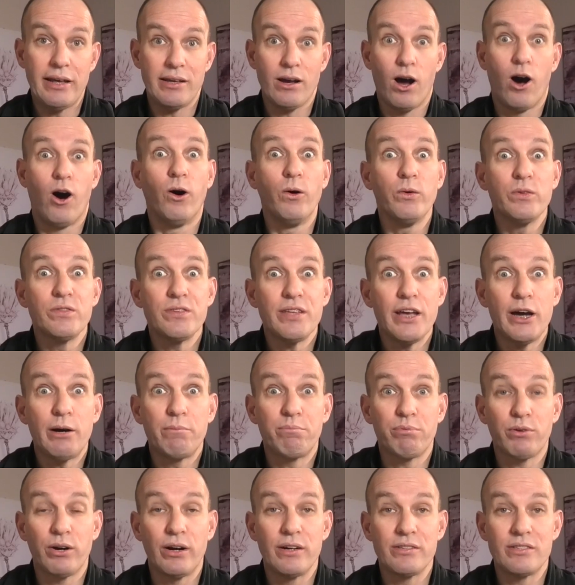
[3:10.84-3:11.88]
wholesale
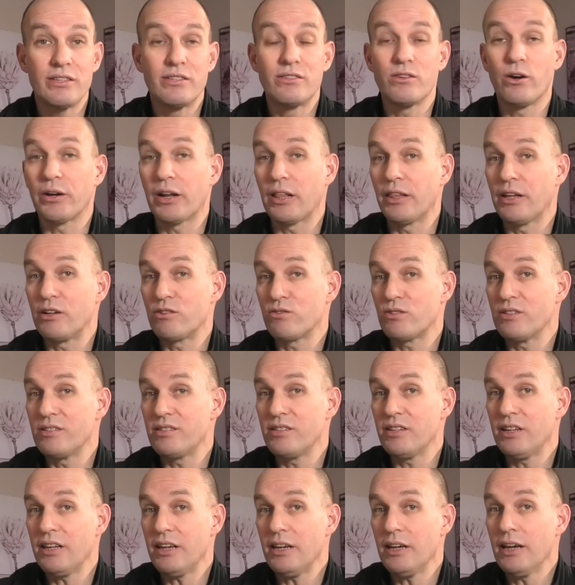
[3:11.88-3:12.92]
prices on
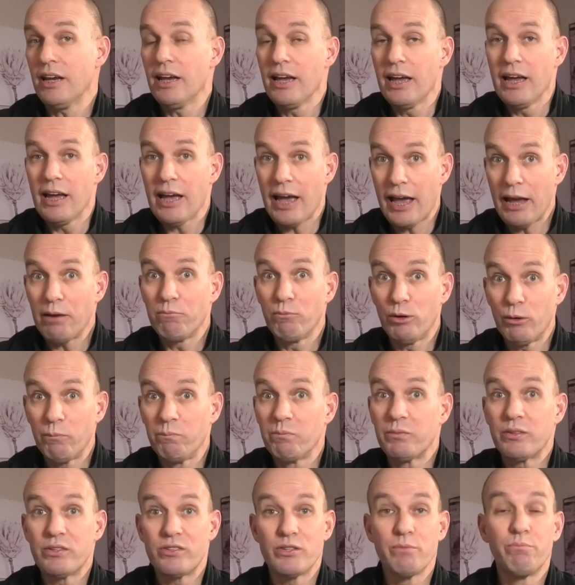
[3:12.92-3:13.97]
electricity and will
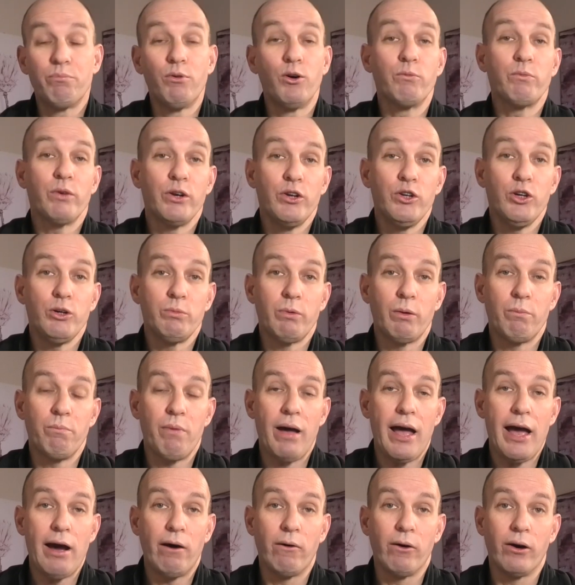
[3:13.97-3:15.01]
support renewable
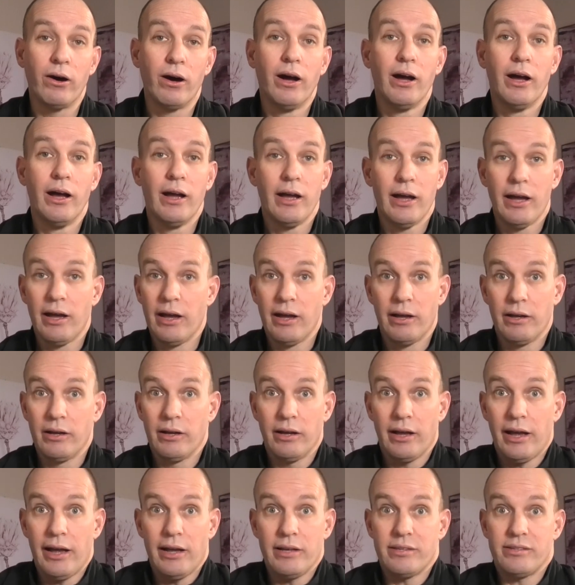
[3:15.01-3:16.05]
power.
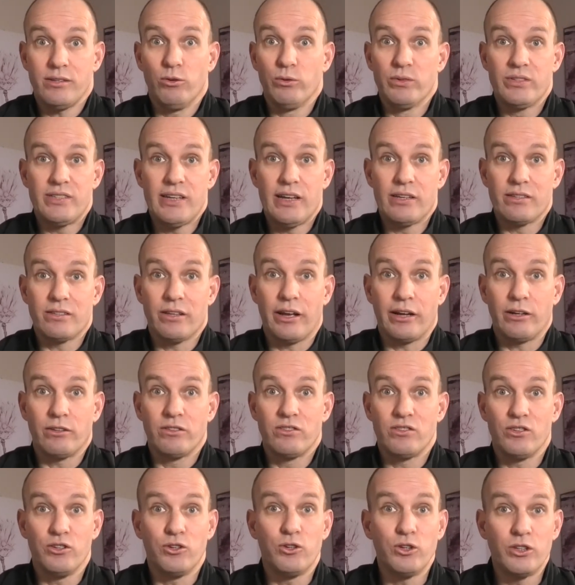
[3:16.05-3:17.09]
It all sounds like
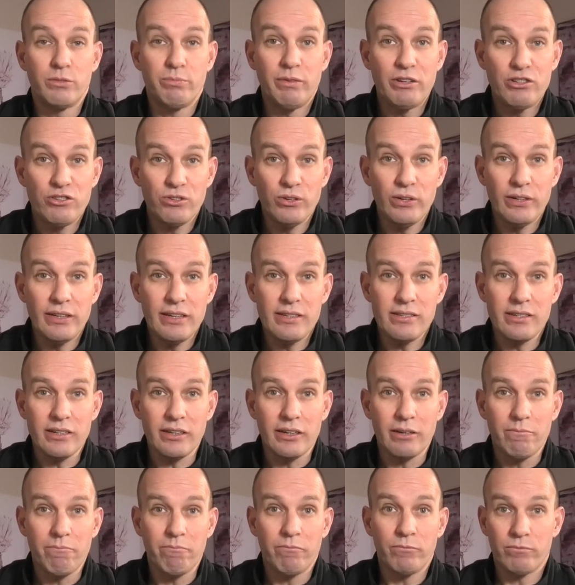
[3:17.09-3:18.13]
too good to be true, doesn't
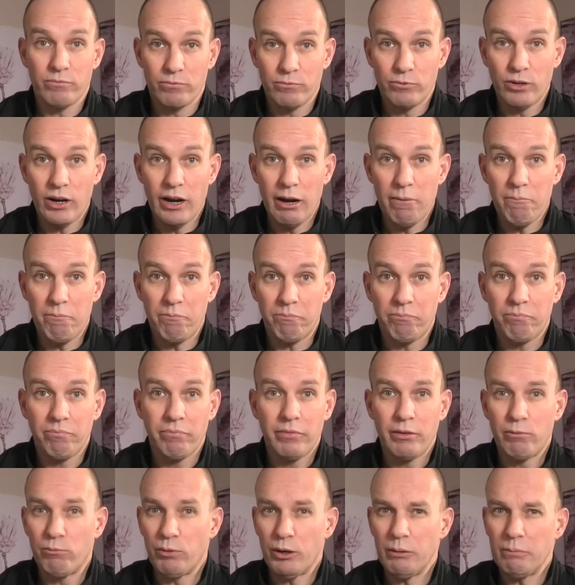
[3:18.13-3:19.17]
it? Right?
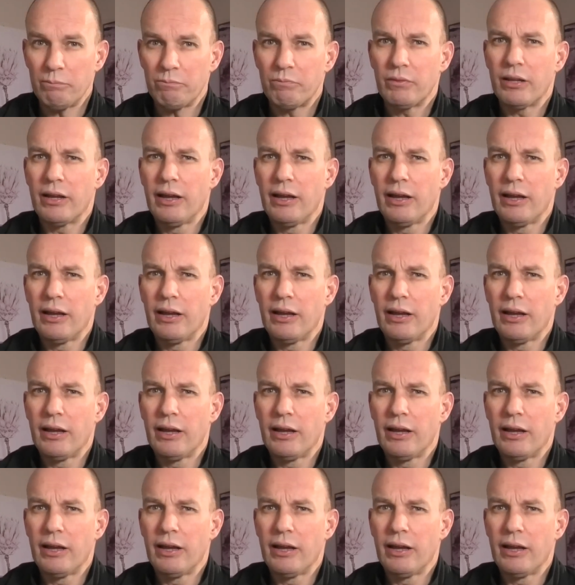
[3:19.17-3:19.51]
Well,